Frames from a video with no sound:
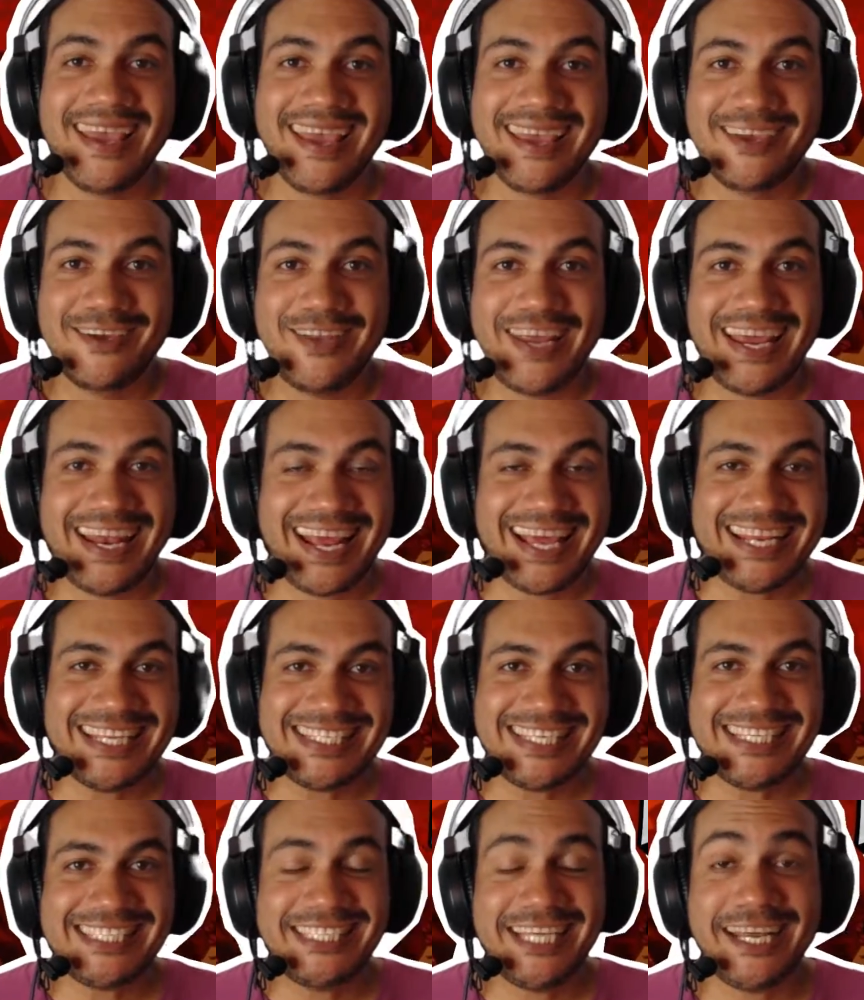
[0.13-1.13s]
Good day,
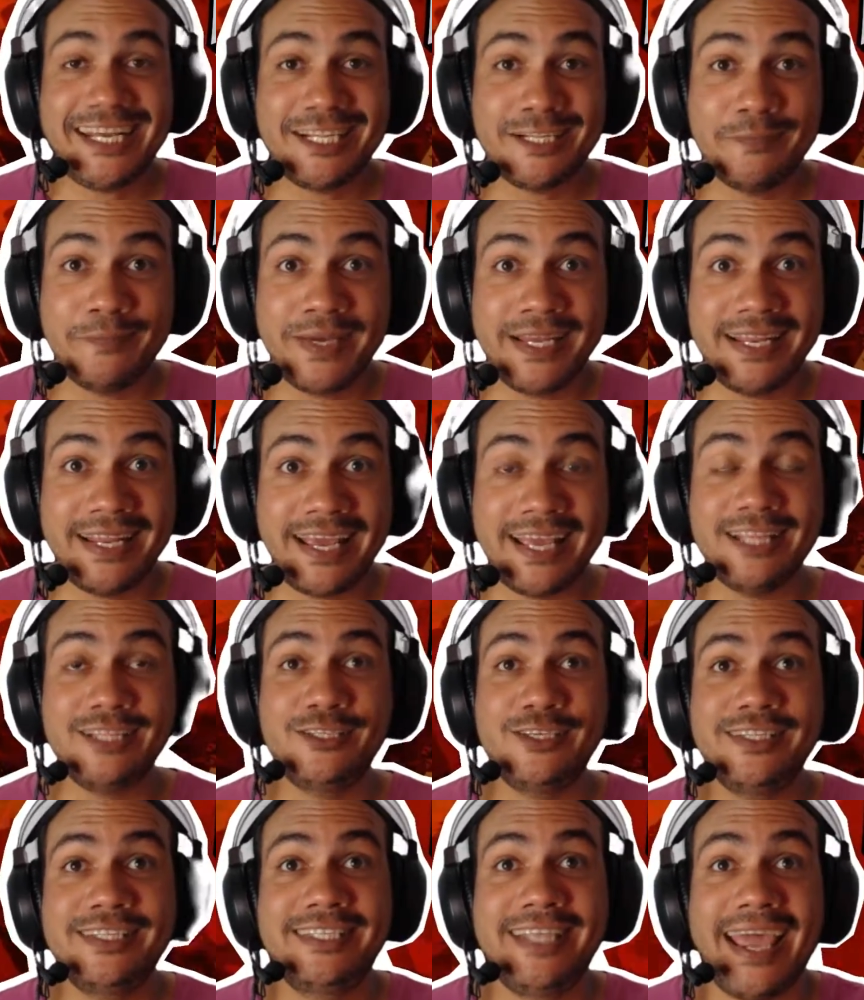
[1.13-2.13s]
ladies and gentlemen. In
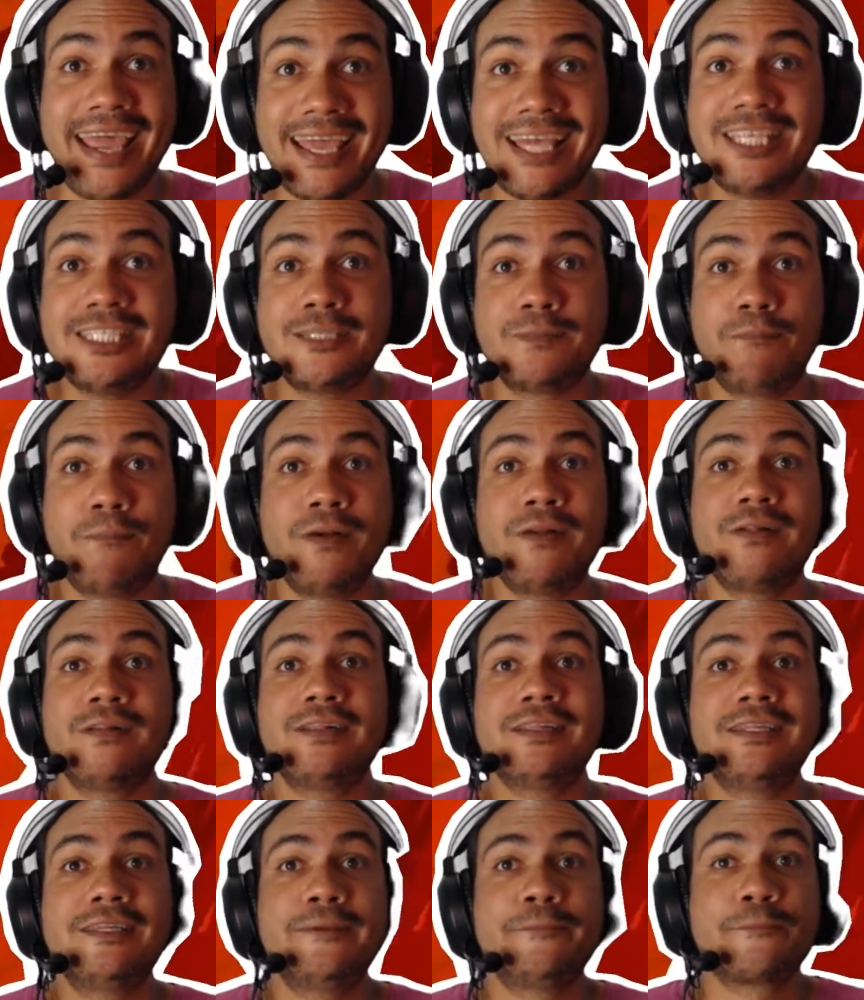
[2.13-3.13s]
today's
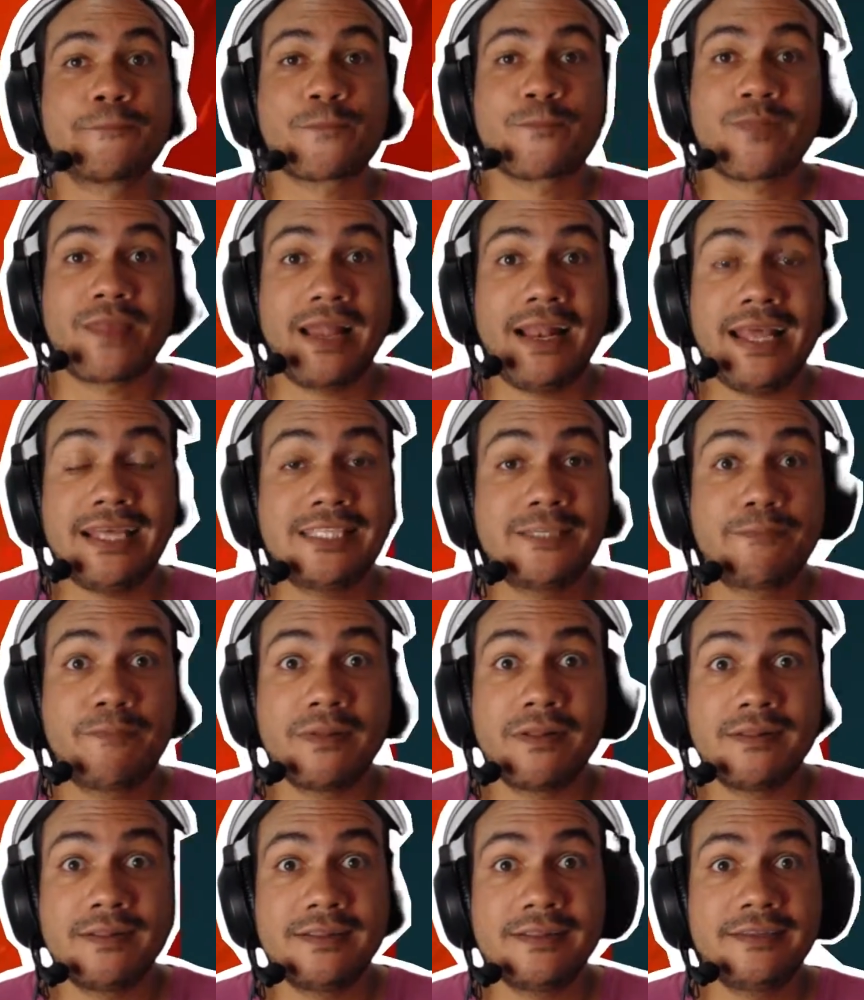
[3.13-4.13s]
build, let's
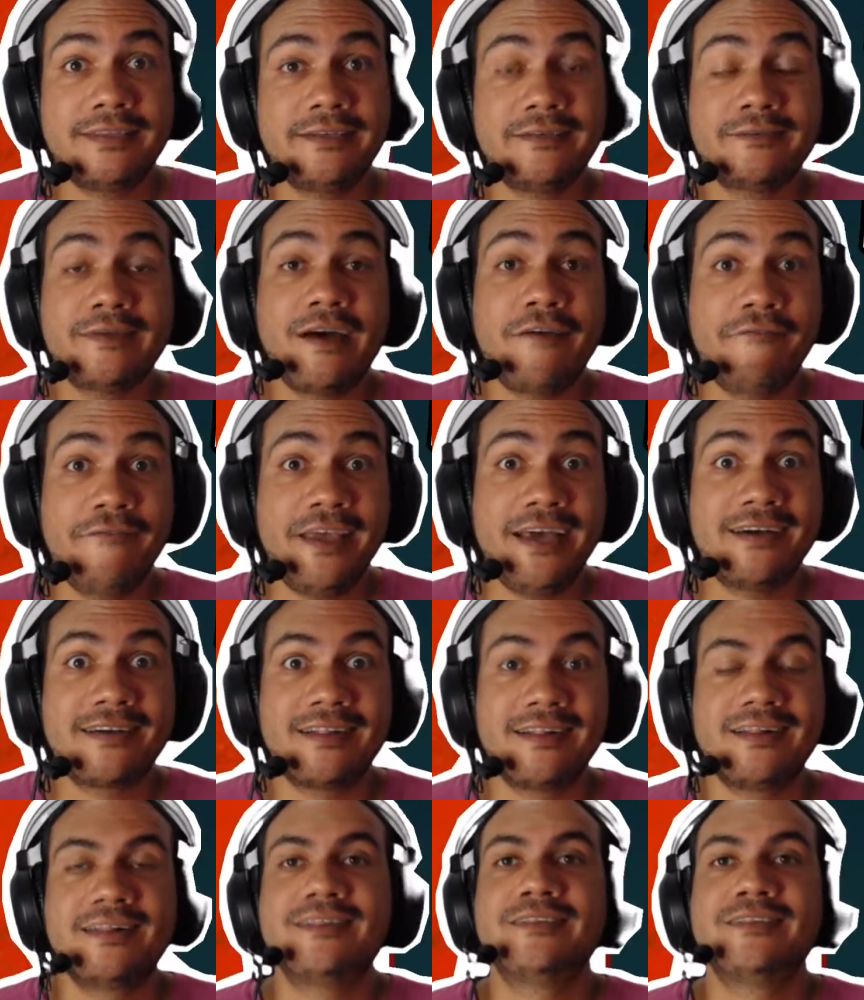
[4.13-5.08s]
build a vehicle.